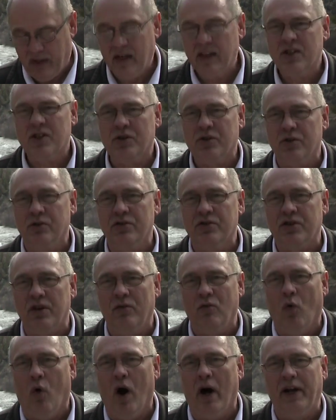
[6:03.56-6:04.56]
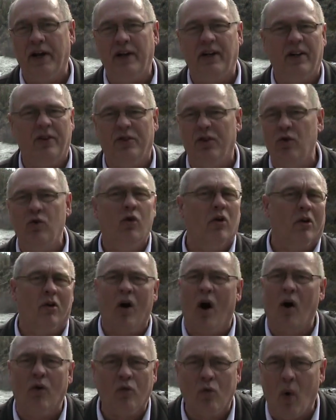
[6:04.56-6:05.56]
Susan wanted to do
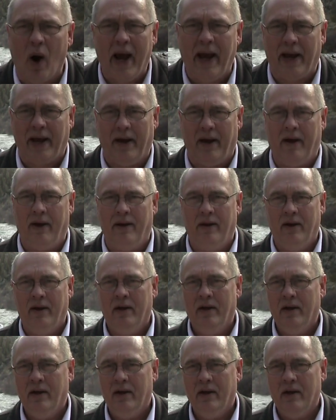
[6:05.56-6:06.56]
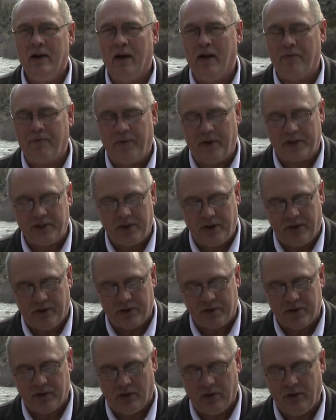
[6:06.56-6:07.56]
her own way of fixing
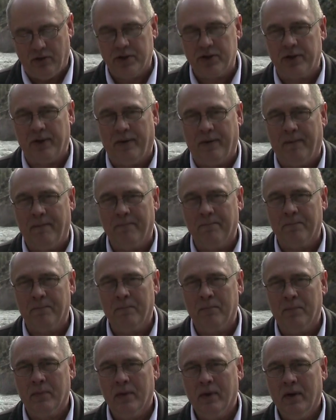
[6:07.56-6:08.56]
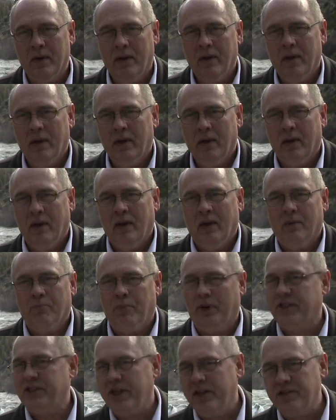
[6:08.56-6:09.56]
her solution.
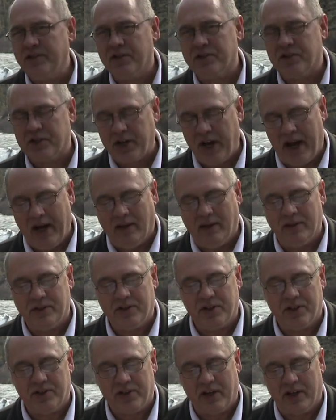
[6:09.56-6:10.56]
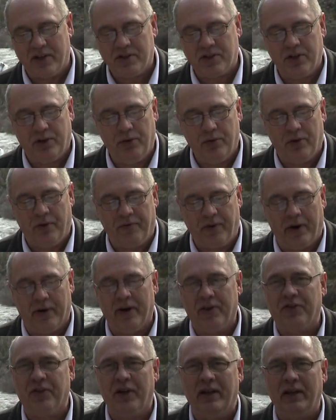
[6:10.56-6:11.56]
But Jesus challenges us to do the
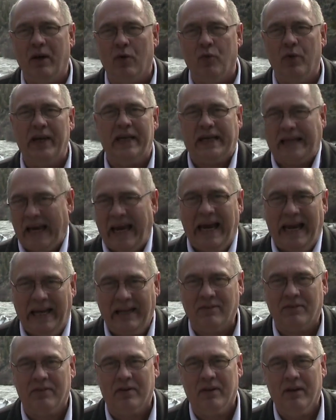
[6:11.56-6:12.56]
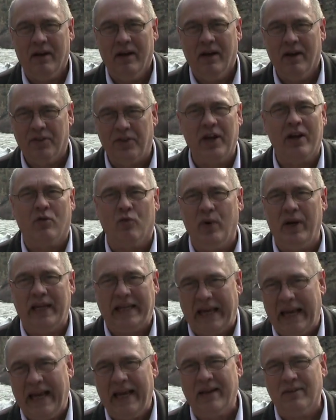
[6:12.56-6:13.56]
very thing that we think we
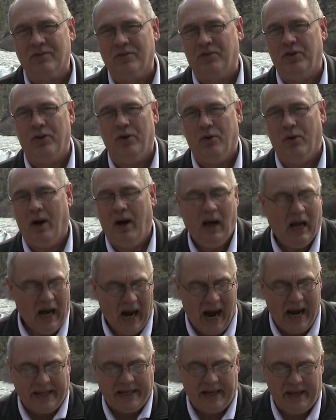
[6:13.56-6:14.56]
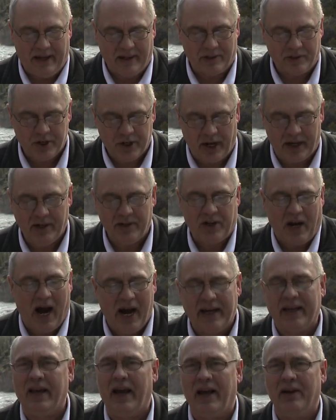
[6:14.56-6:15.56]
can't do. I can't change,
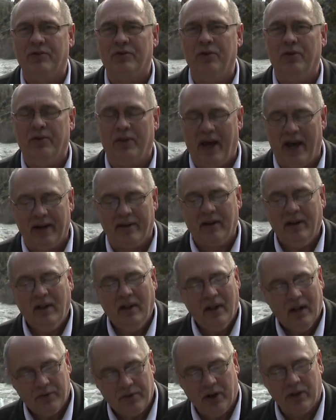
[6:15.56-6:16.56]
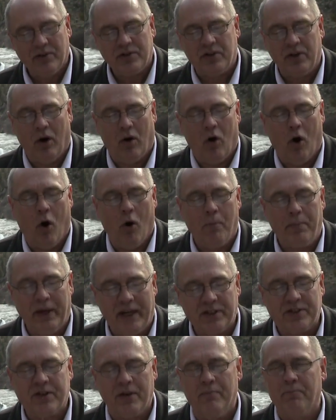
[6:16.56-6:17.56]
I can't do that. There's no hope,
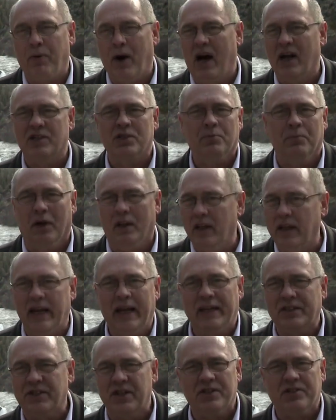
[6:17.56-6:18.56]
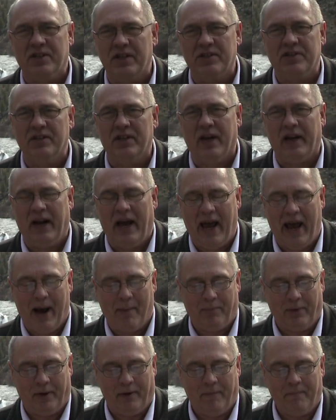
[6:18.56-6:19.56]
it's impossible, and it just isn't going to happen.